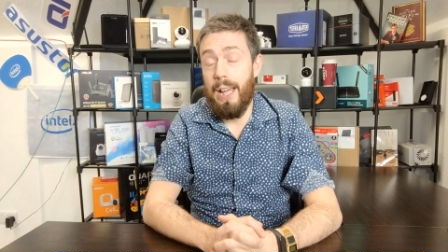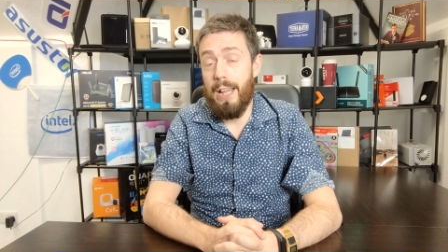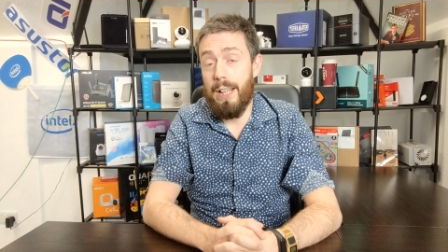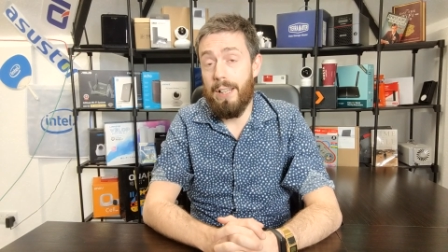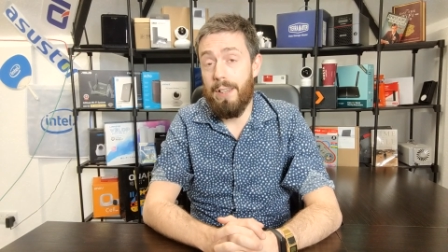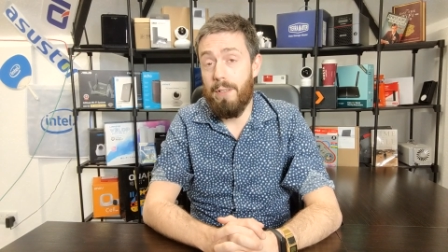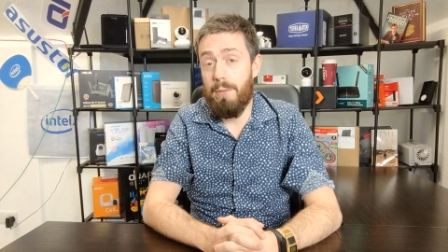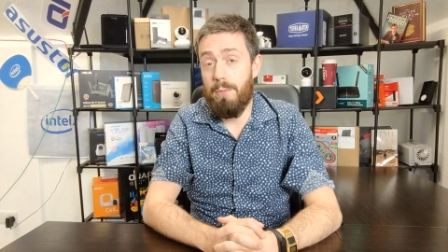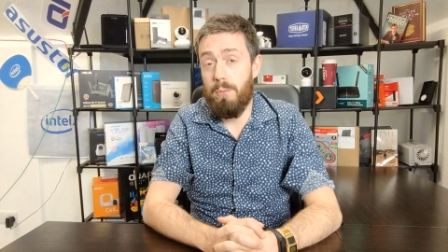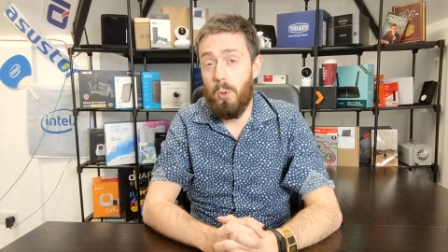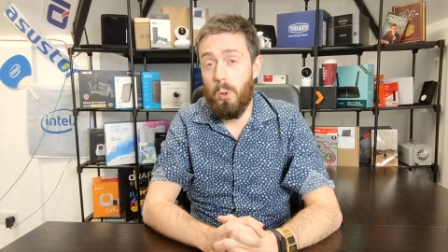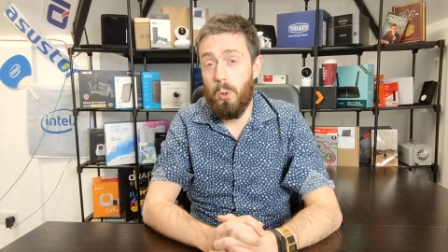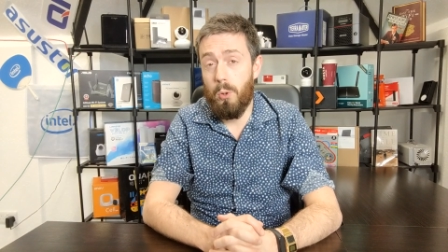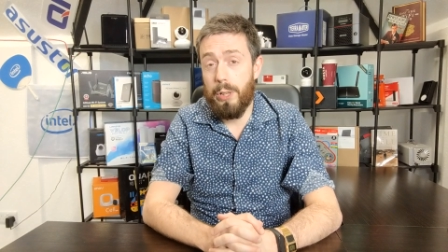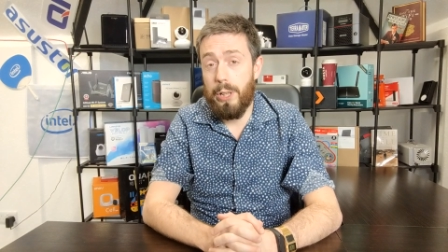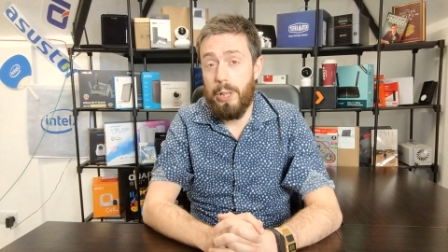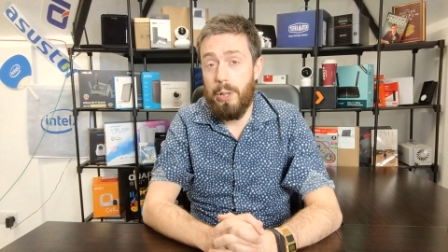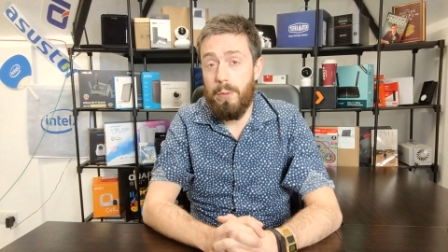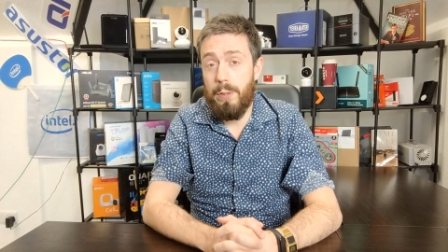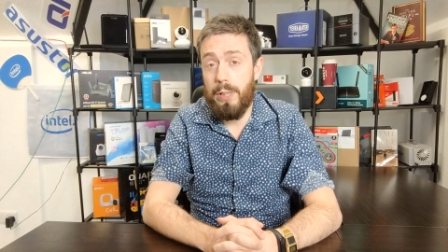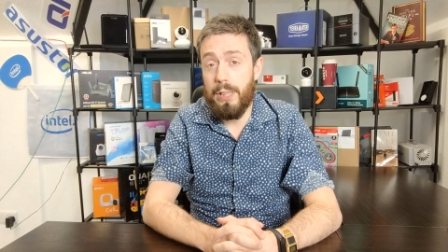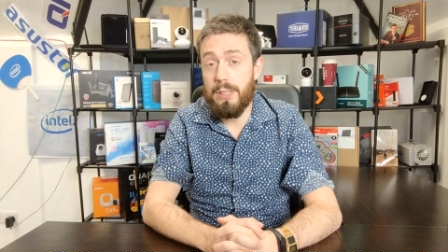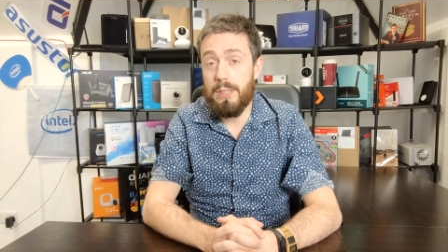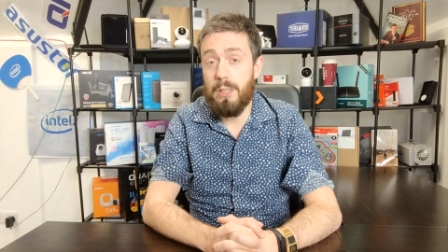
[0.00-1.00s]
And the four
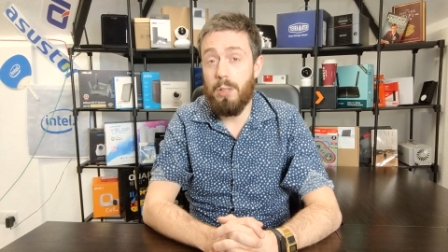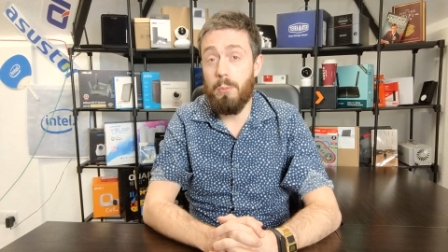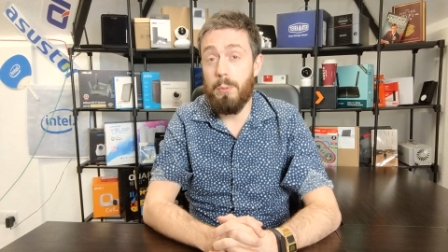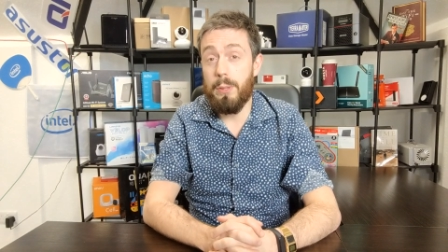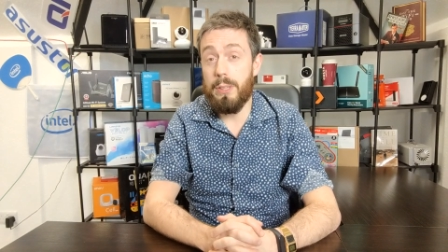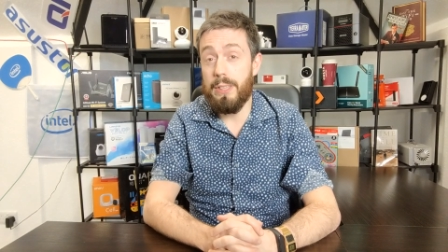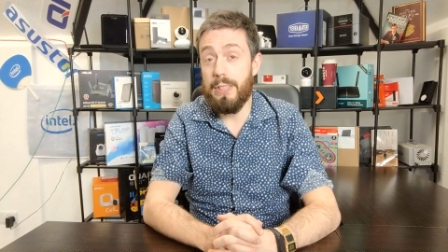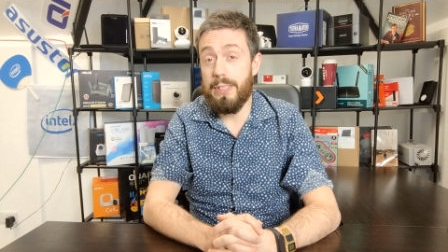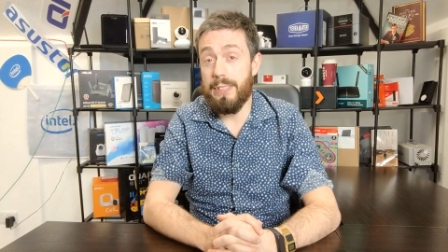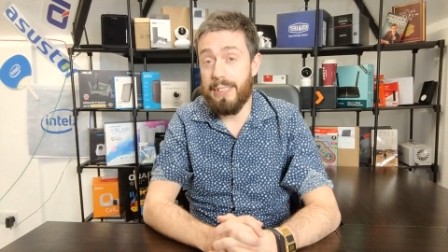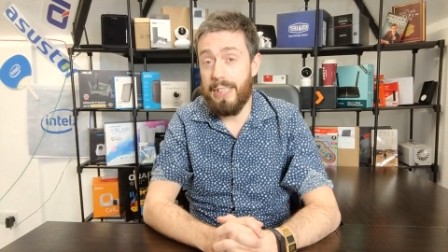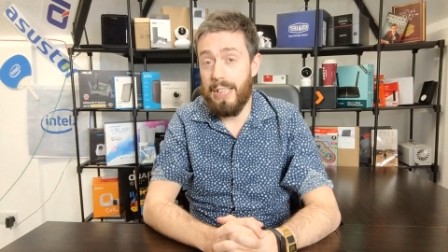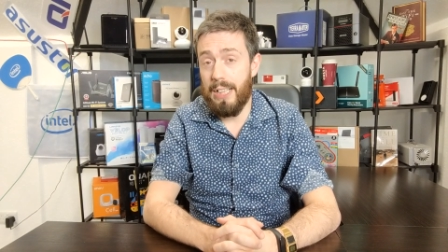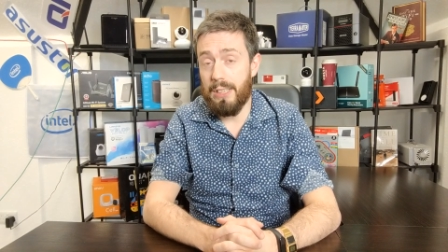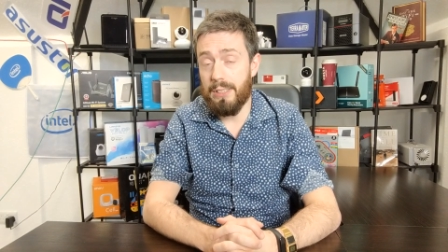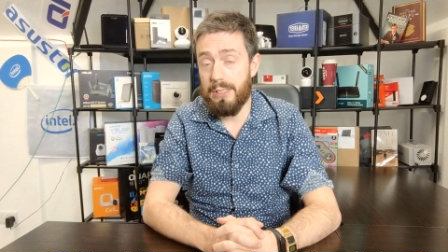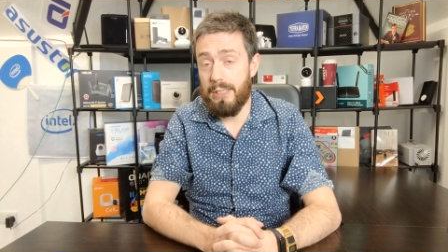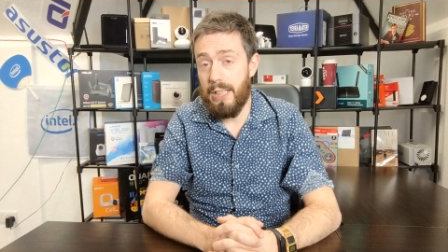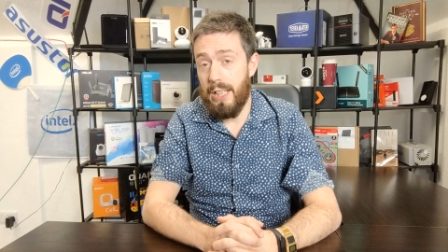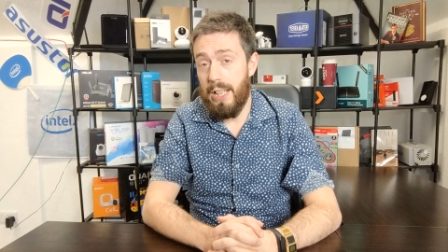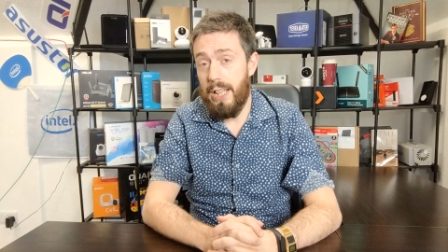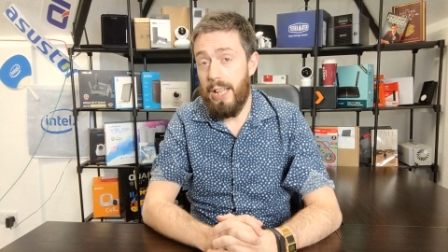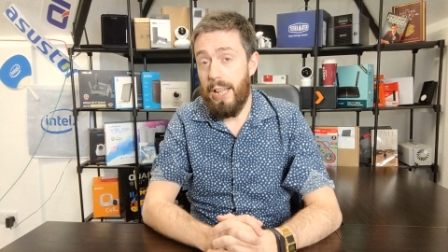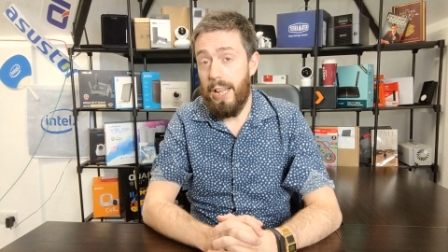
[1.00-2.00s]
units that were
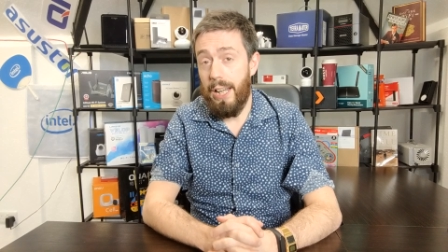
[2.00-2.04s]
discussed